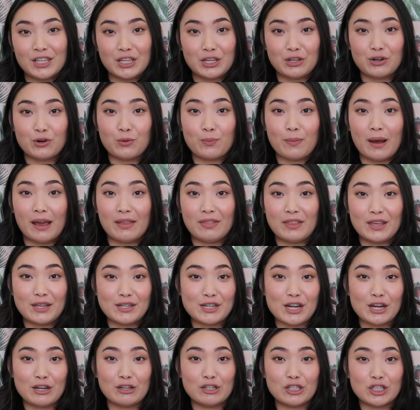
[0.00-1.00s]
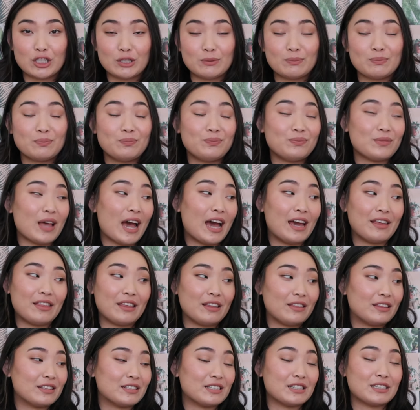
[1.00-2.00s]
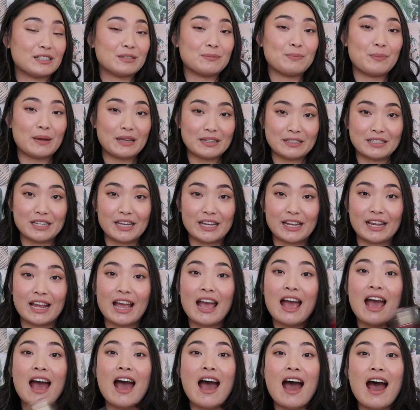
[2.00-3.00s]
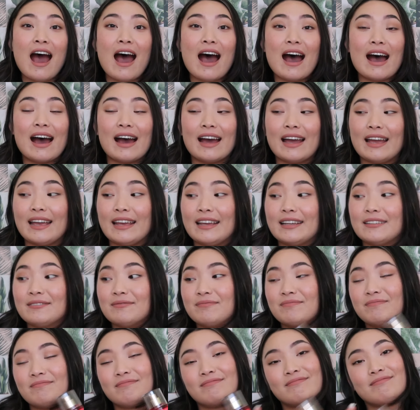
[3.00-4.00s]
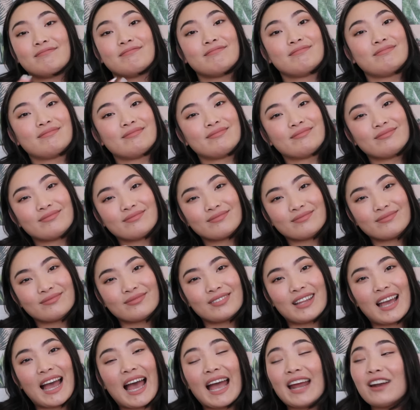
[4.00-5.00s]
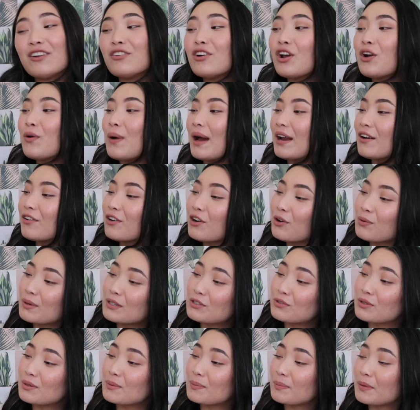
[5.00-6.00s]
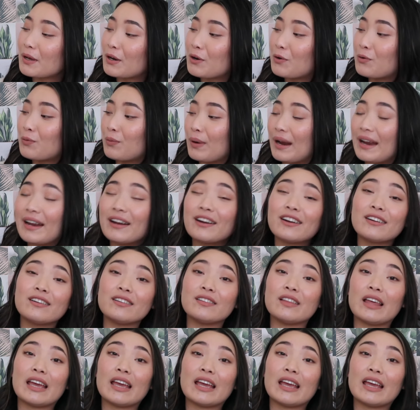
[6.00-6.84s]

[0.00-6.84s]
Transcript: You don't mind the attention. I think this is amazing. I I don't know. I don't know which one I'm going to wear.